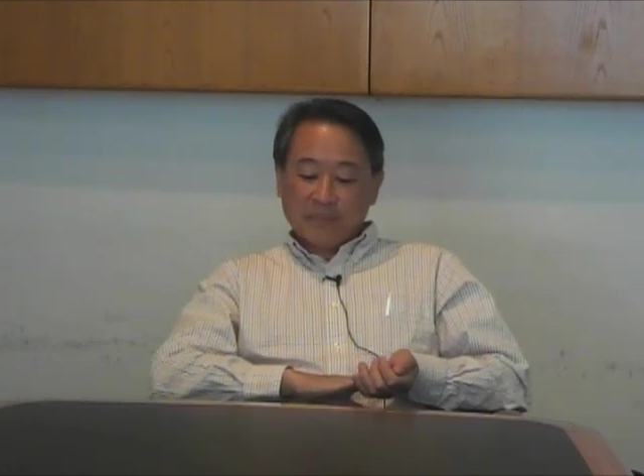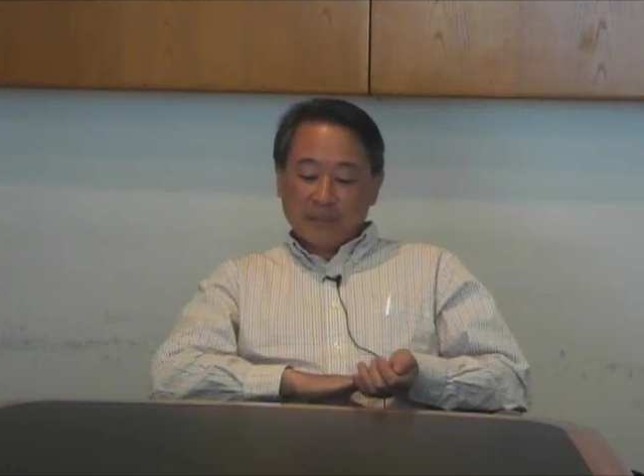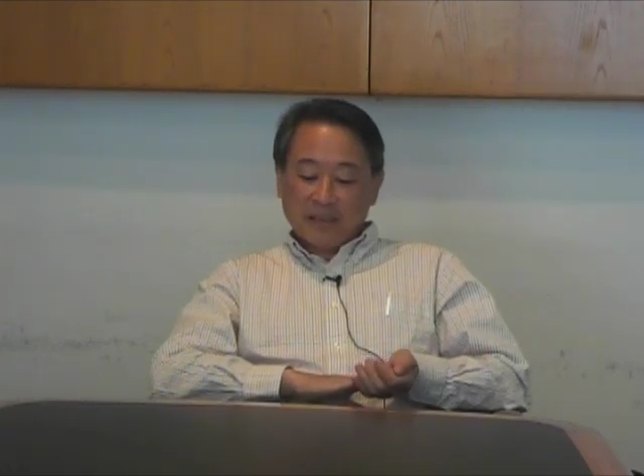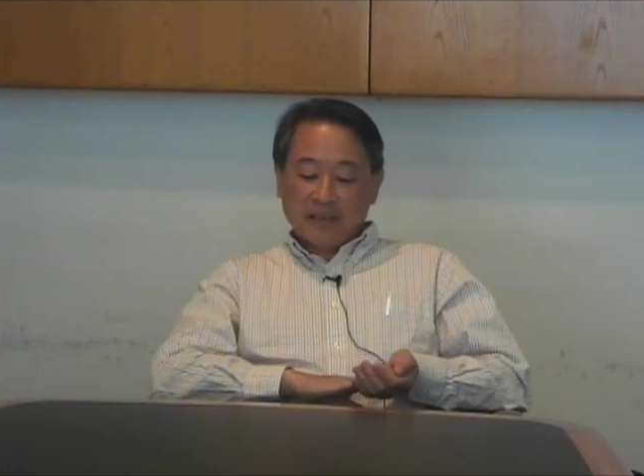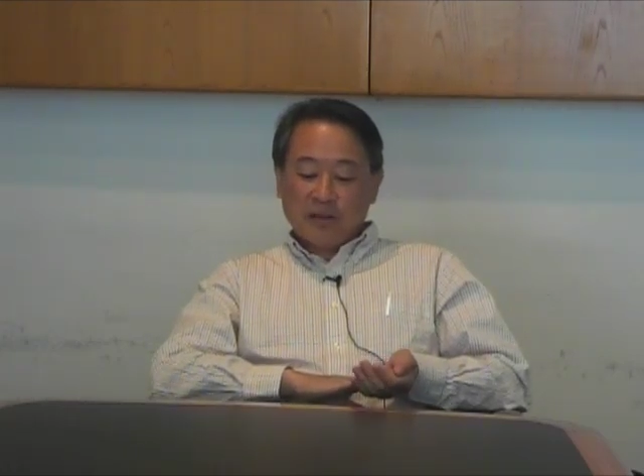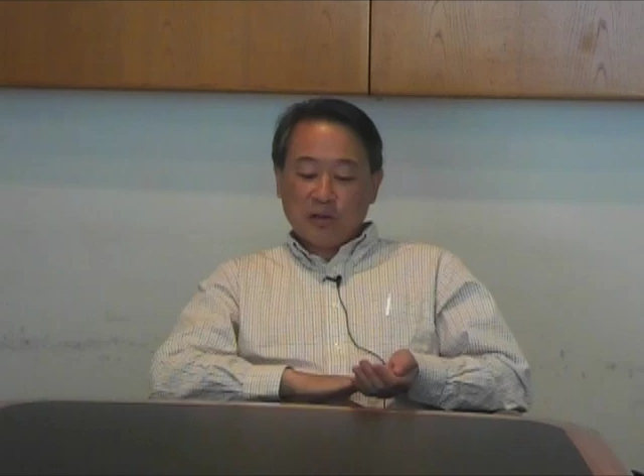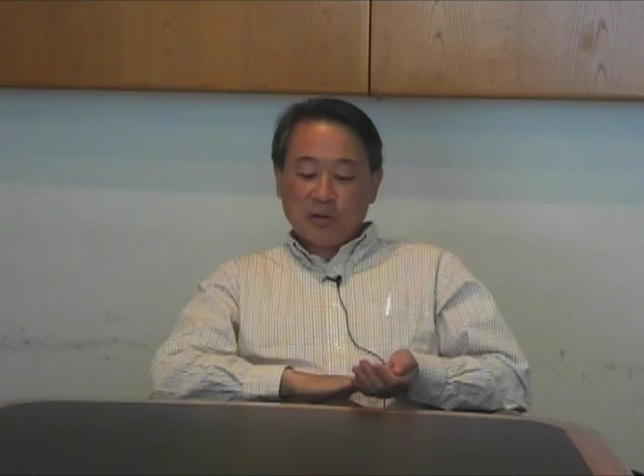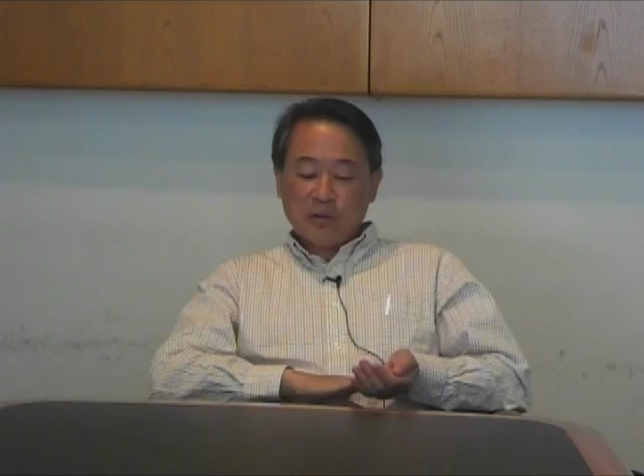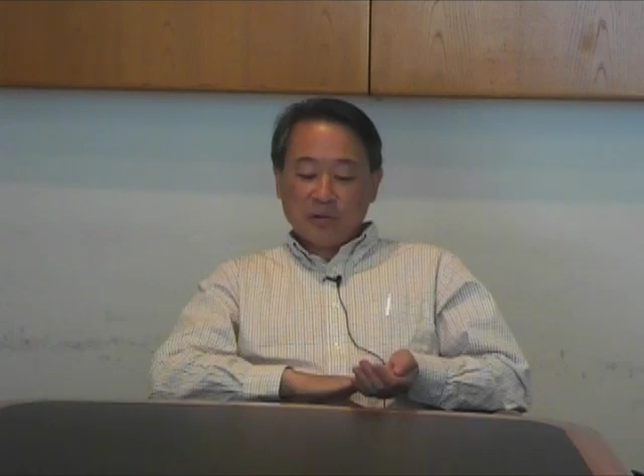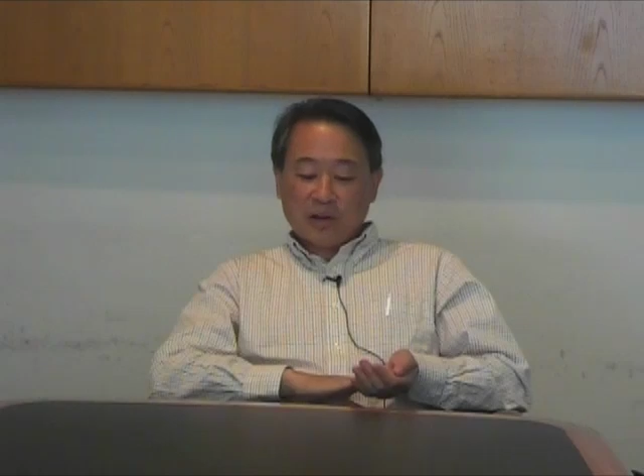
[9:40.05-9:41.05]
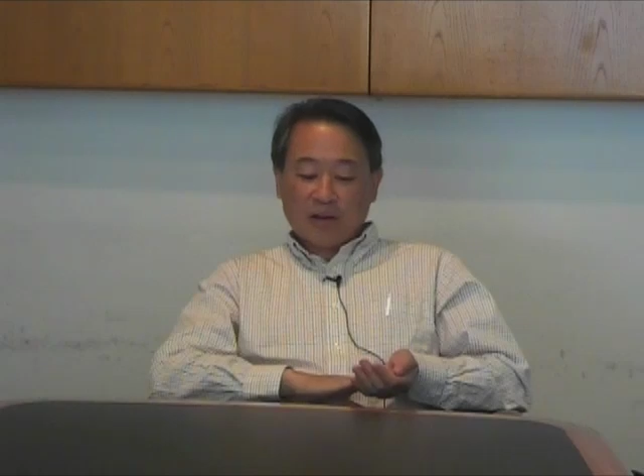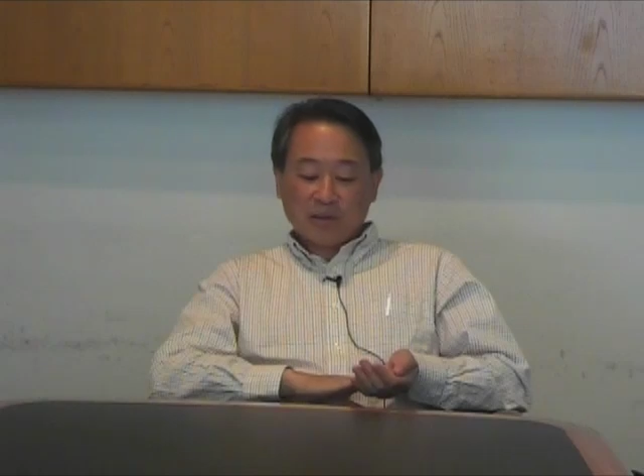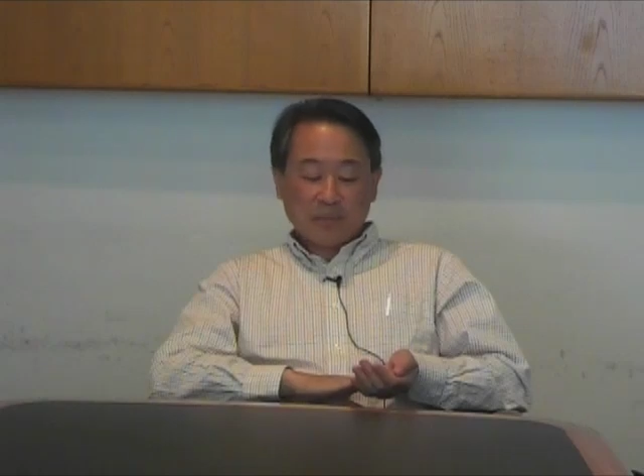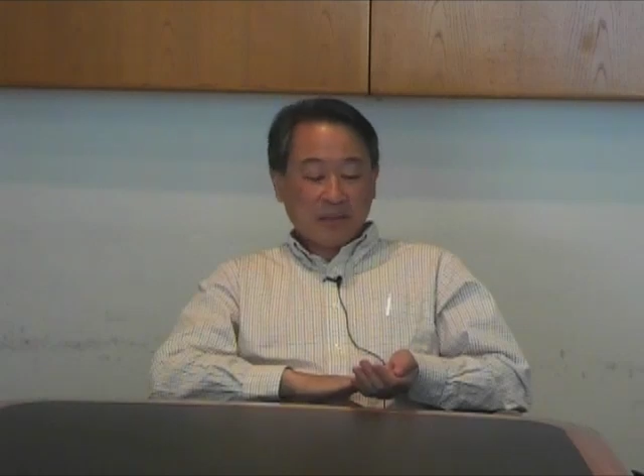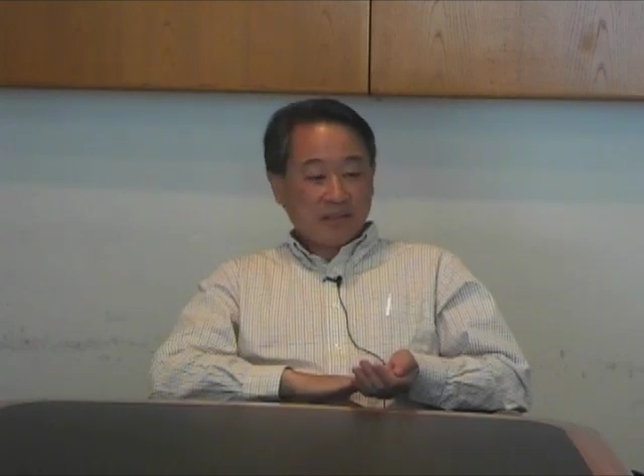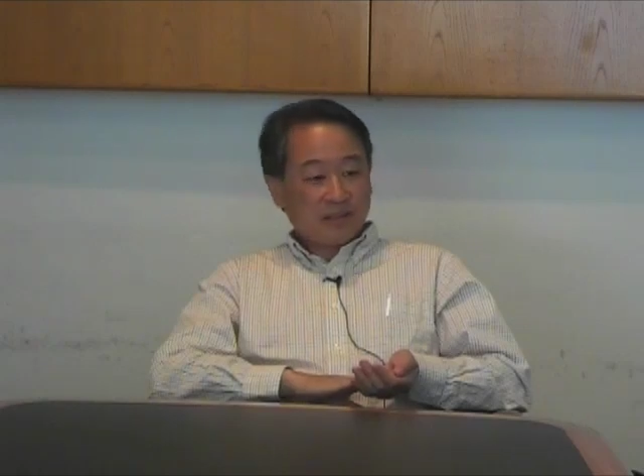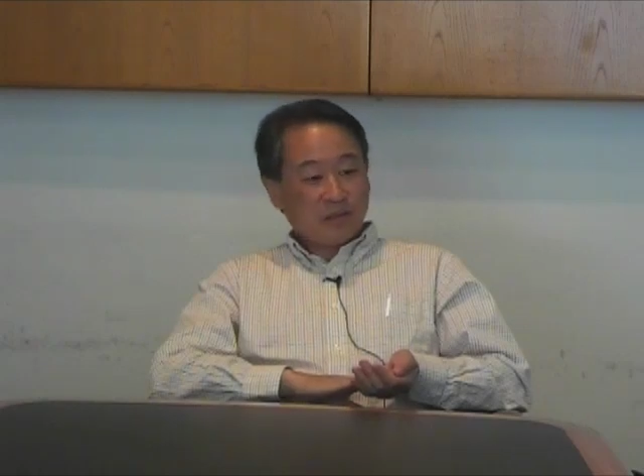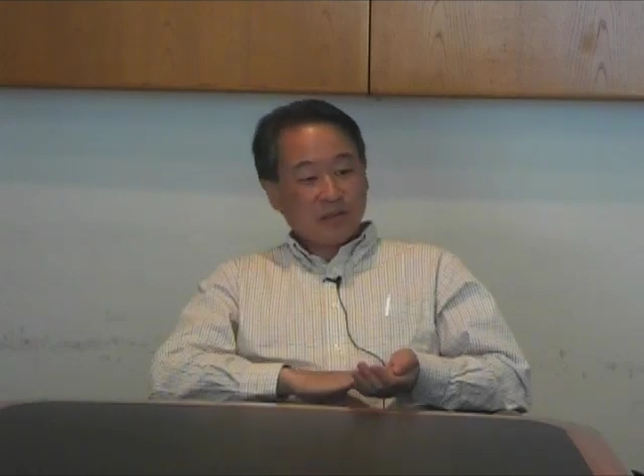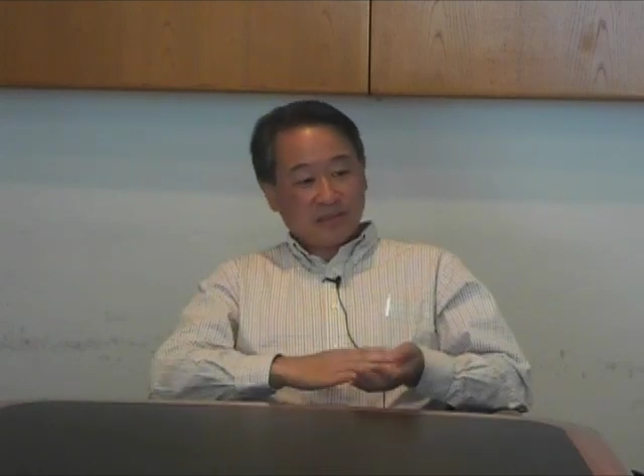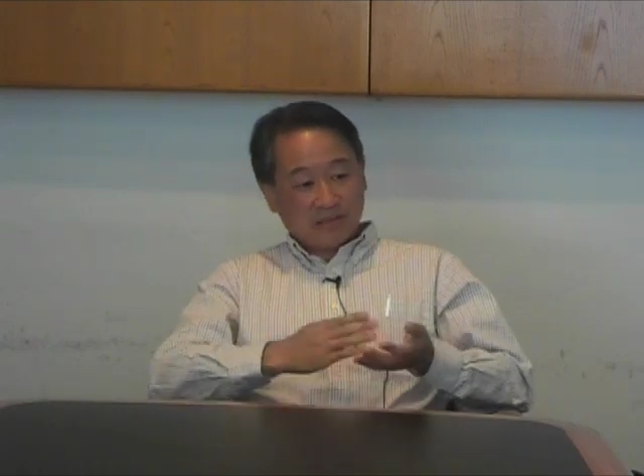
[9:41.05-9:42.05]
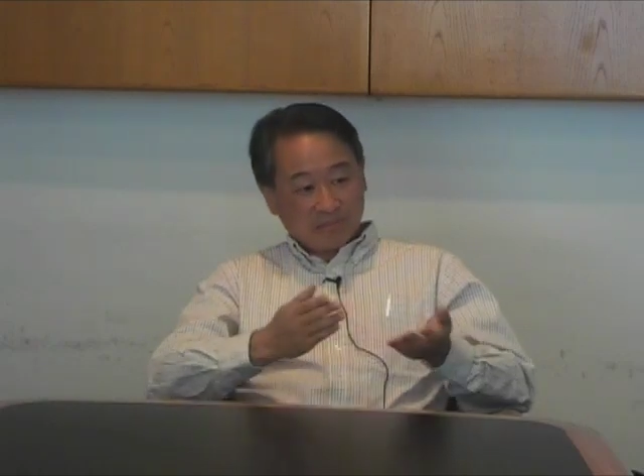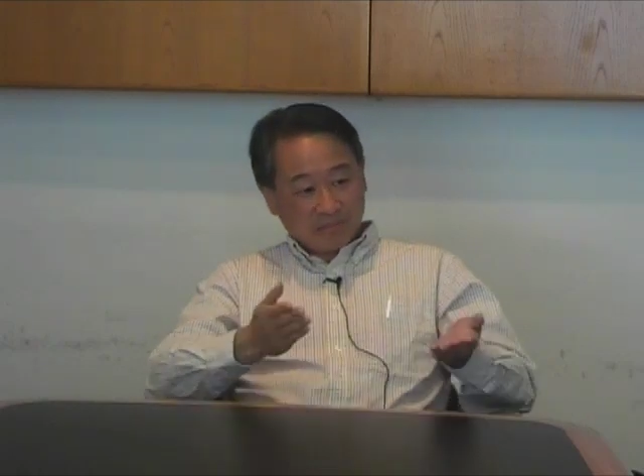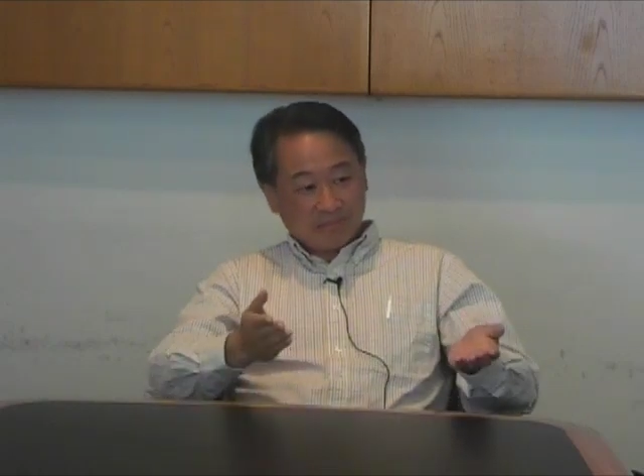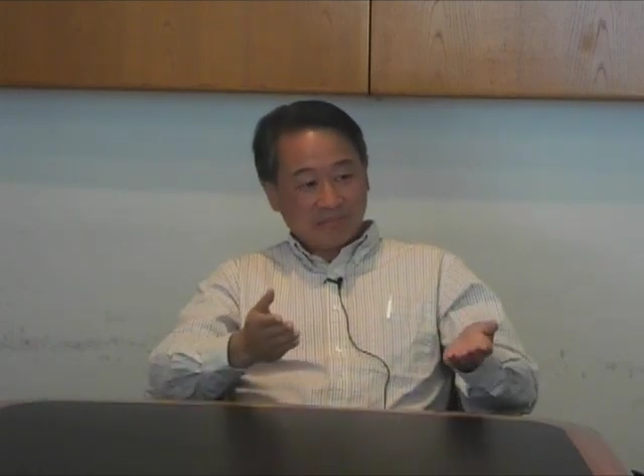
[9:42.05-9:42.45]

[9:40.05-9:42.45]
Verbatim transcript: being new also means you can